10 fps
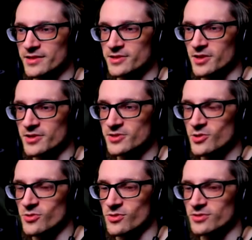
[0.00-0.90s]
this, though. This is
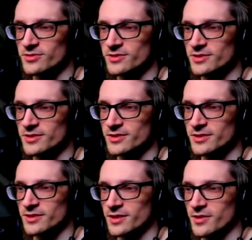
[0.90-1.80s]
cool
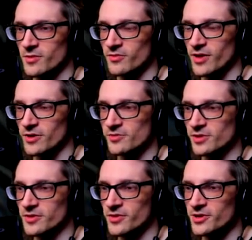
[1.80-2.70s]
a
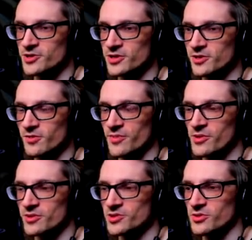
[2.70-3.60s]
fully functioning
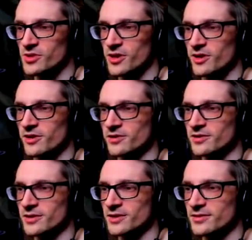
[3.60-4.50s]
remote control car.
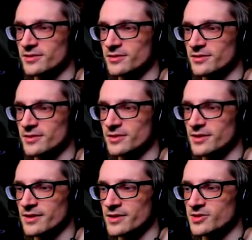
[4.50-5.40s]

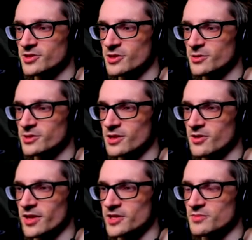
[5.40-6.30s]
It's just so
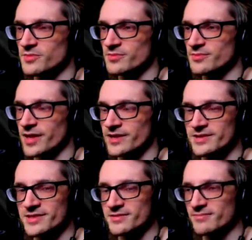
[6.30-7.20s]
slow that it's like
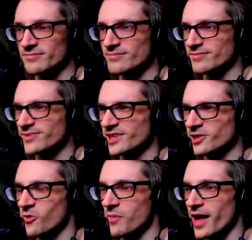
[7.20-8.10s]
it's
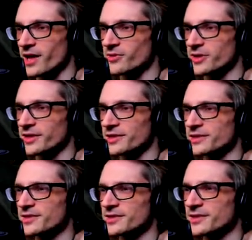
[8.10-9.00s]
low battery.
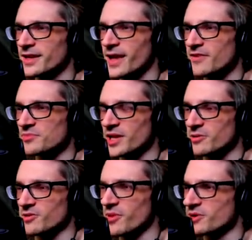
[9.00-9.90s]
I haven't played
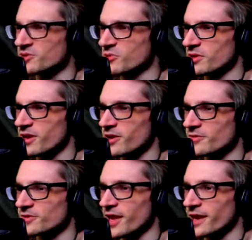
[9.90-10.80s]
with remote control car
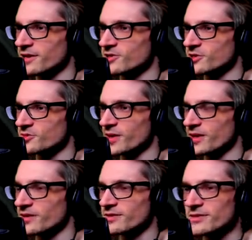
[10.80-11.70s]
for ages,
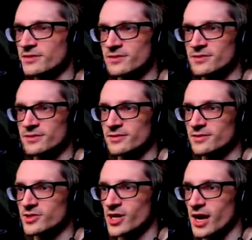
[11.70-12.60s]

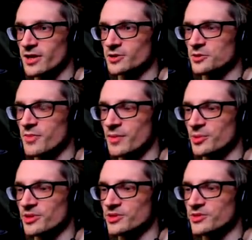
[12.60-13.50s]
man. Childhood
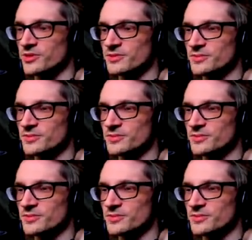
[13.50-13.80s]
memories.